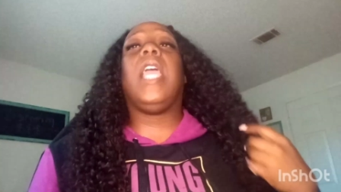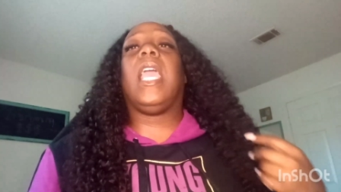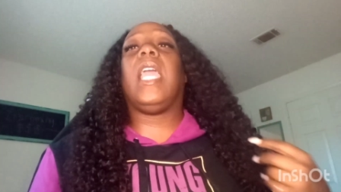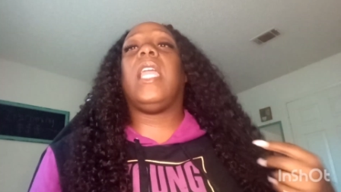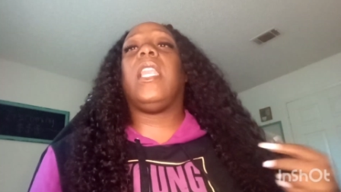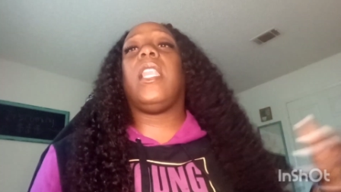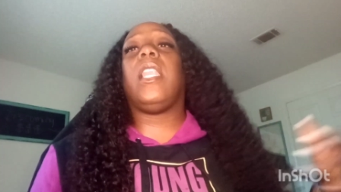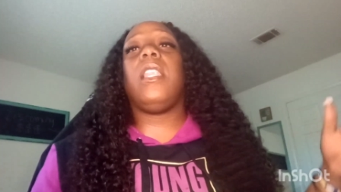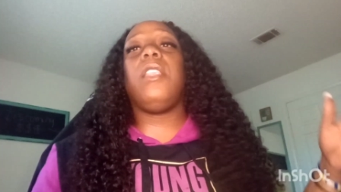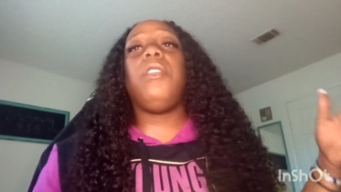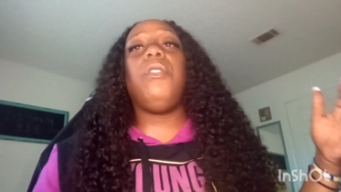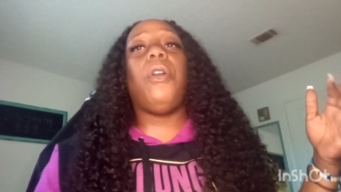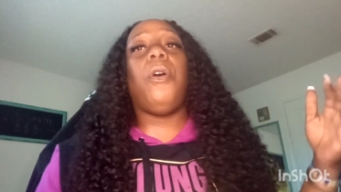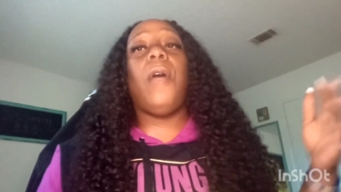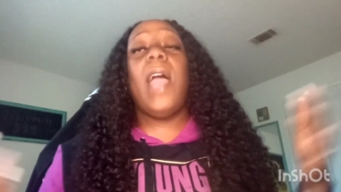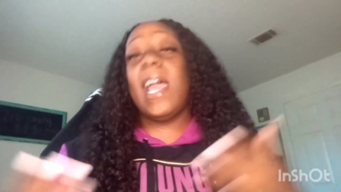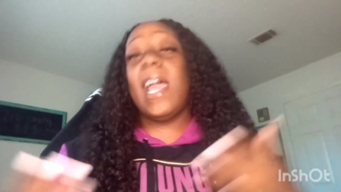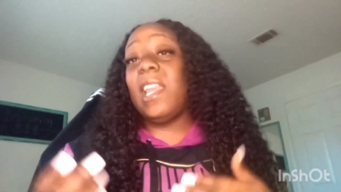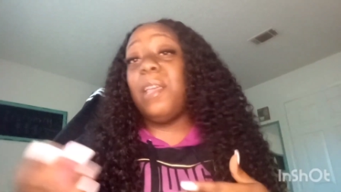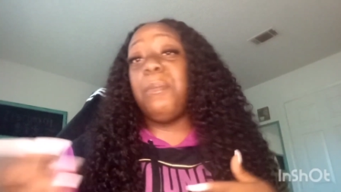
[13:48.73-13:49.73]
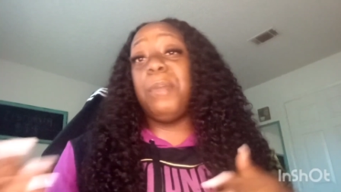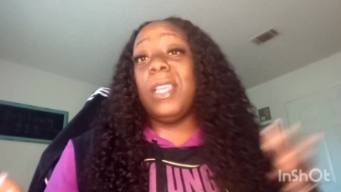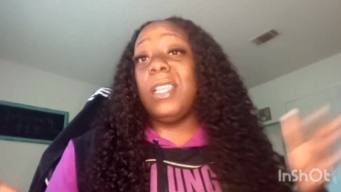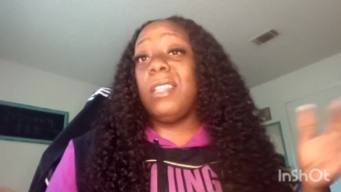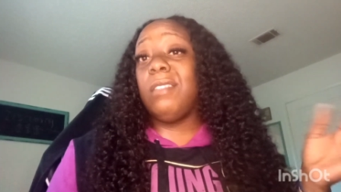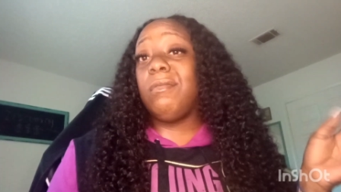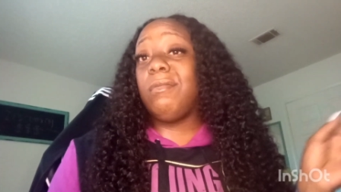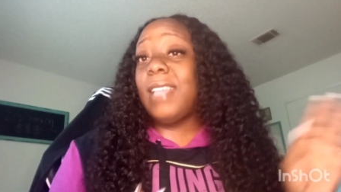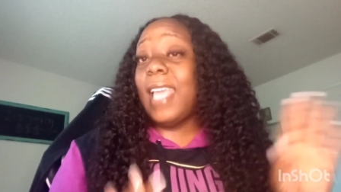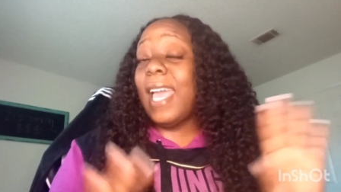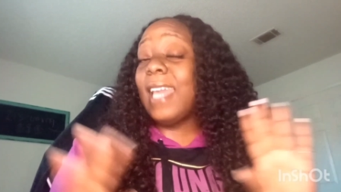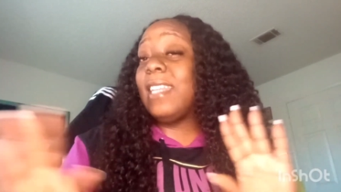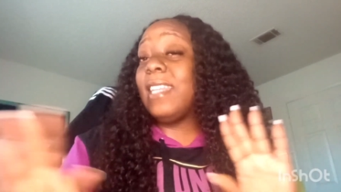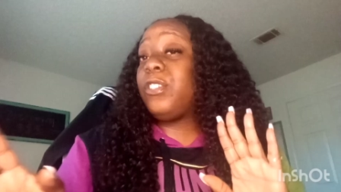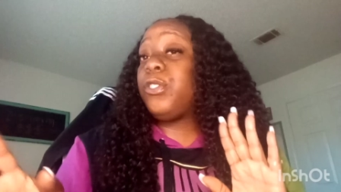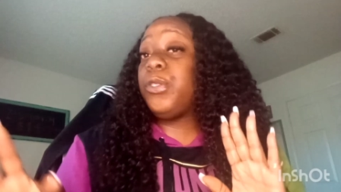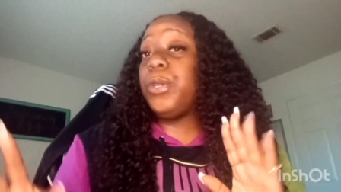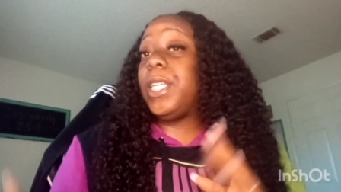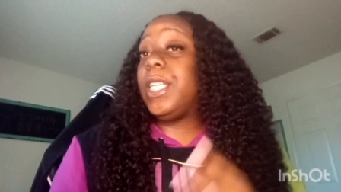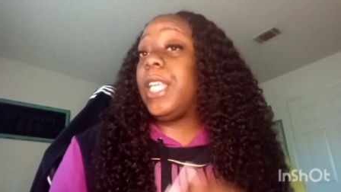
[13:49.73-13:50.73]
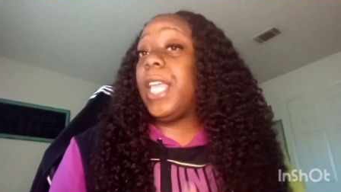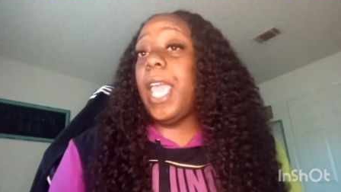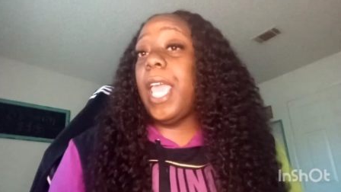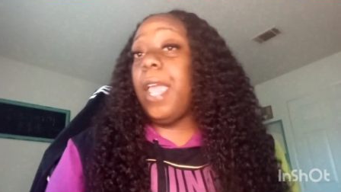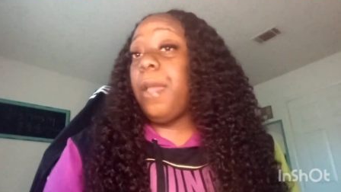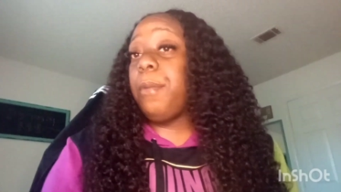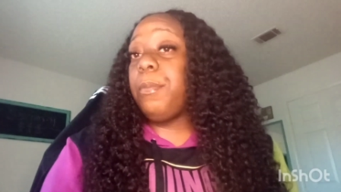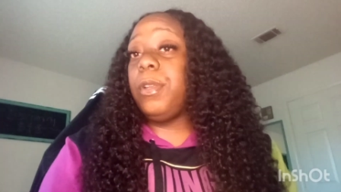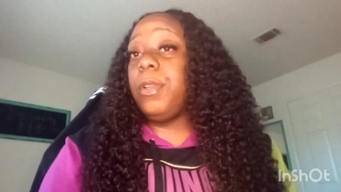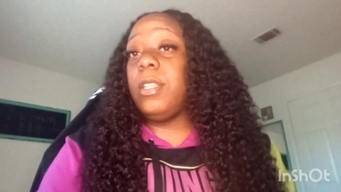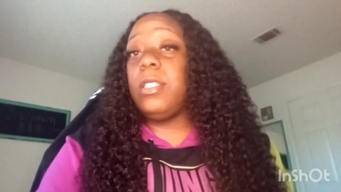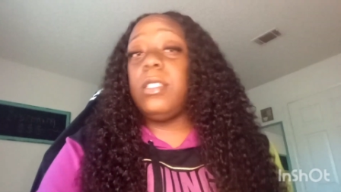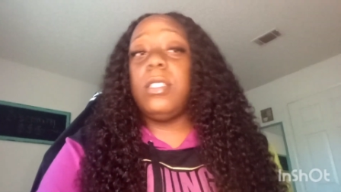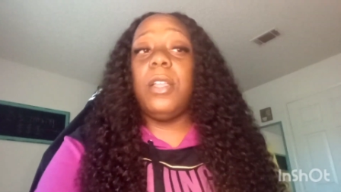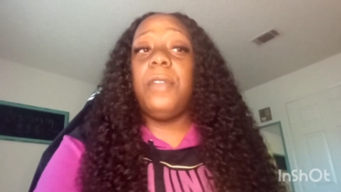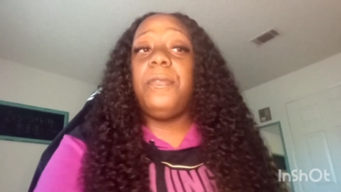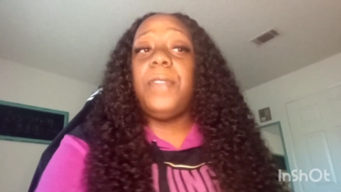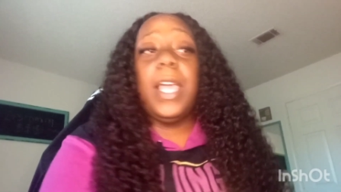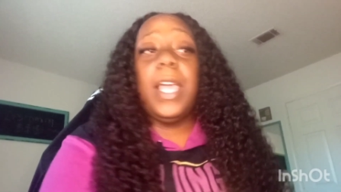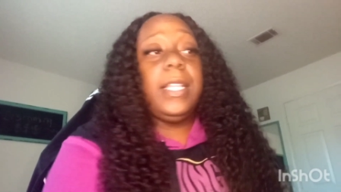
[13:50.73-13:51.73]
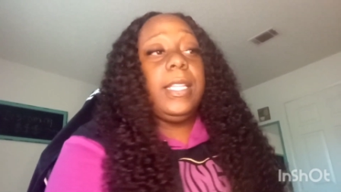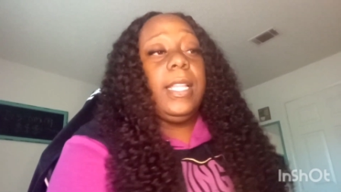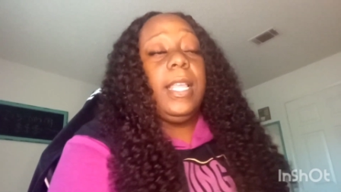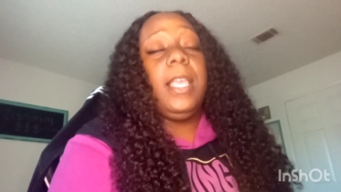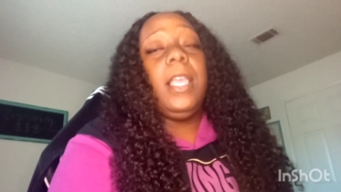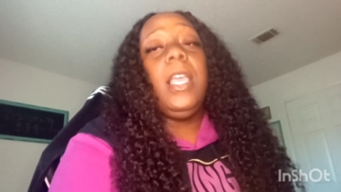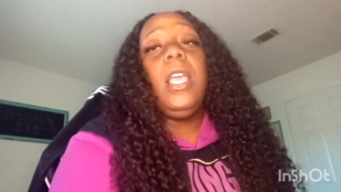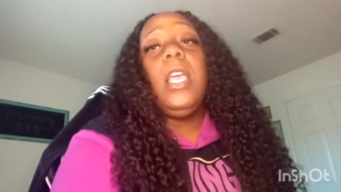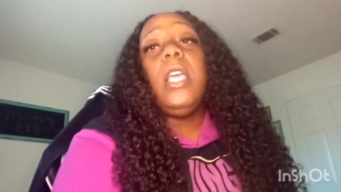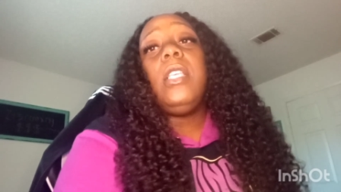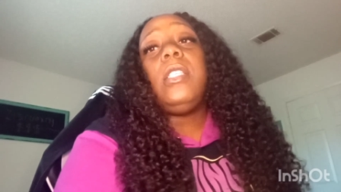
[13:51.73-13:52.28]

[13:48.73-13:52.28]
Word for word: and you know how they've been kind of treating Cameron and stuff like that.